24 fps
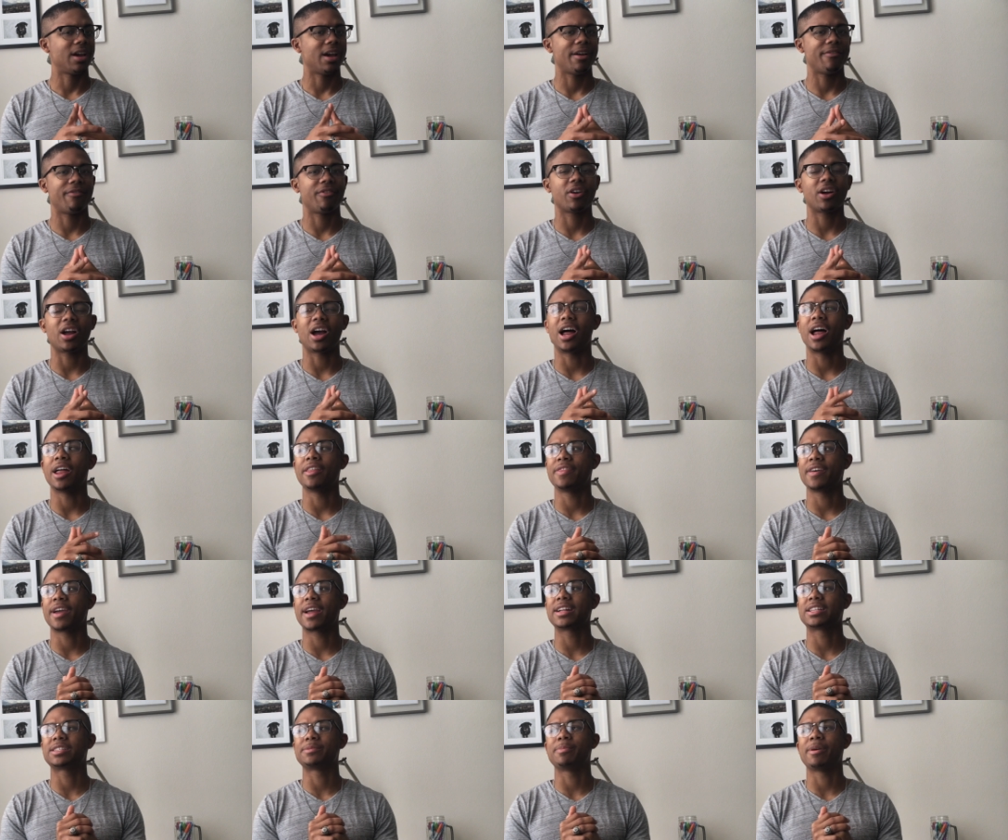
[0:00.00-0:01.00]
I forgot. I
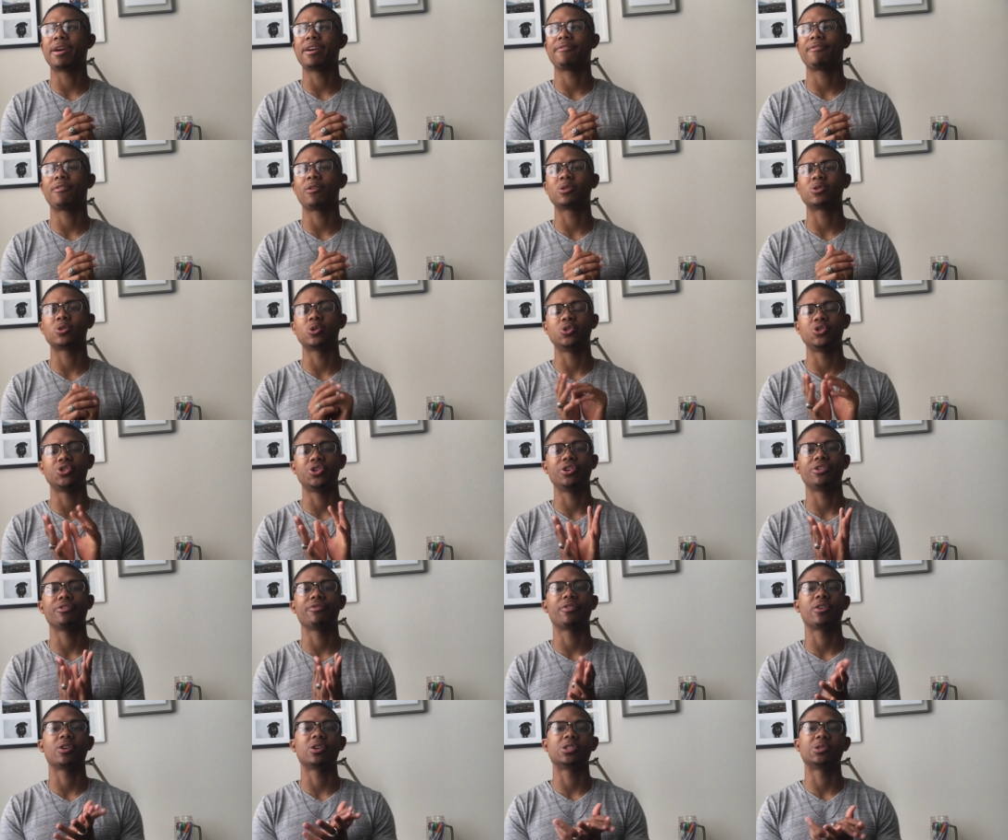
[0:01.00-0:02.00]
think it's May 1st or
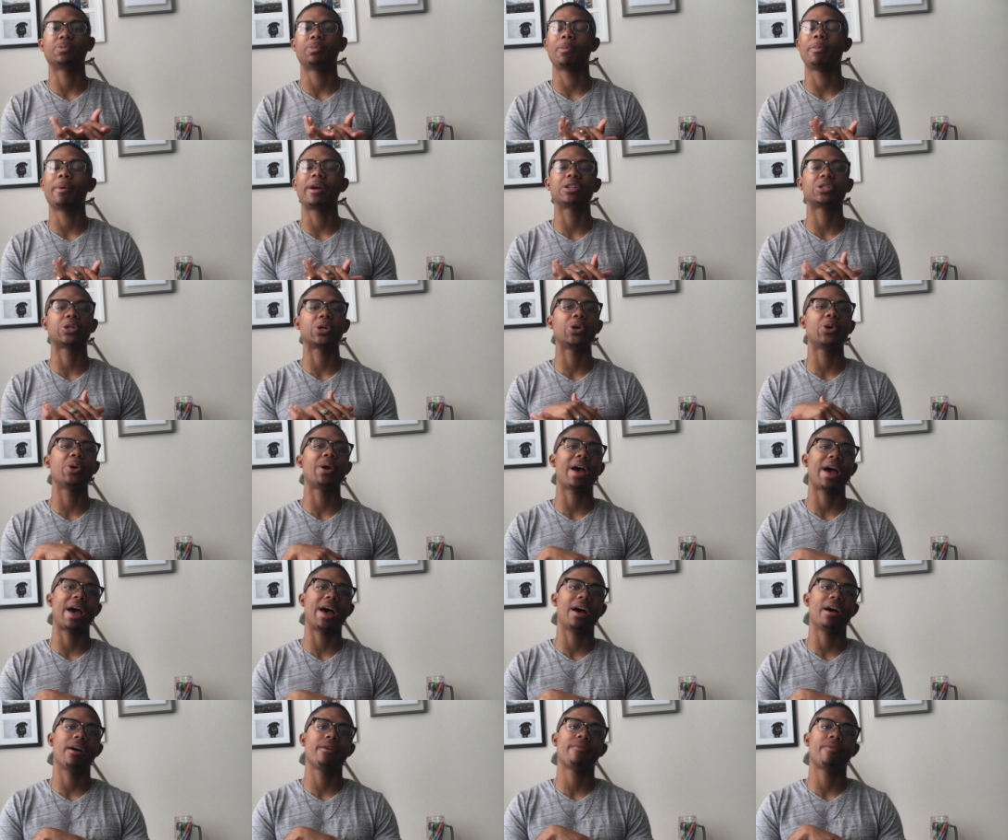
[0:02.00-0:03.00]
June 1st. But make sure you
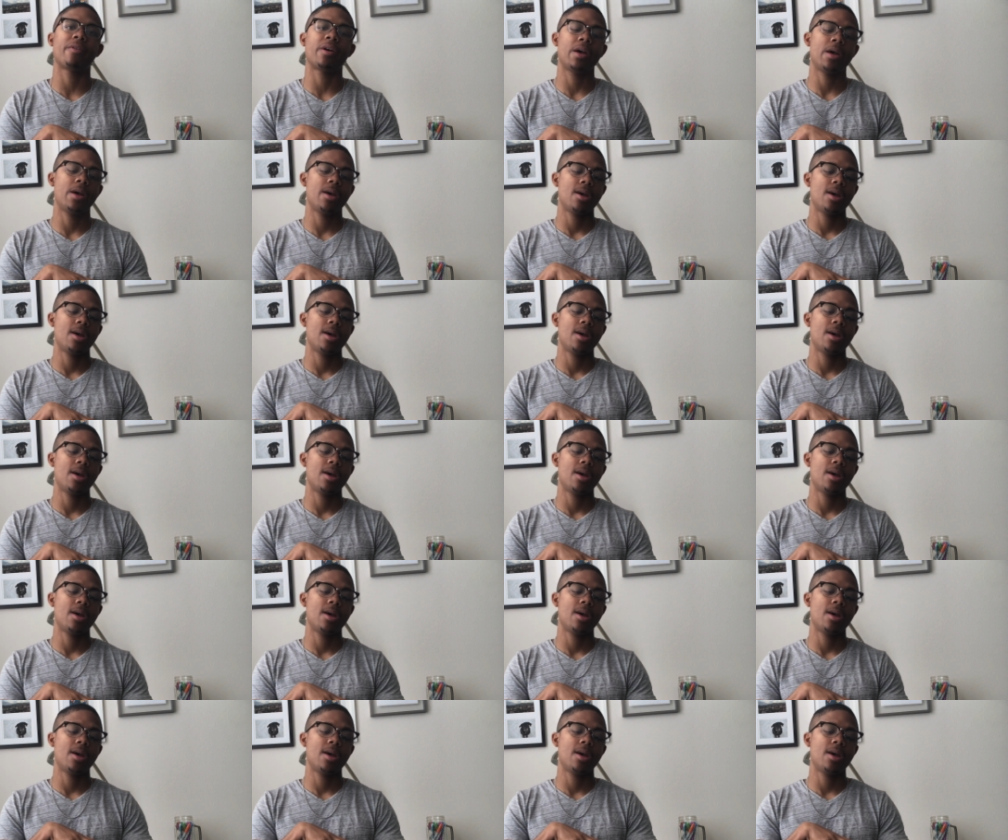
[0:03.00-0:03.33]
have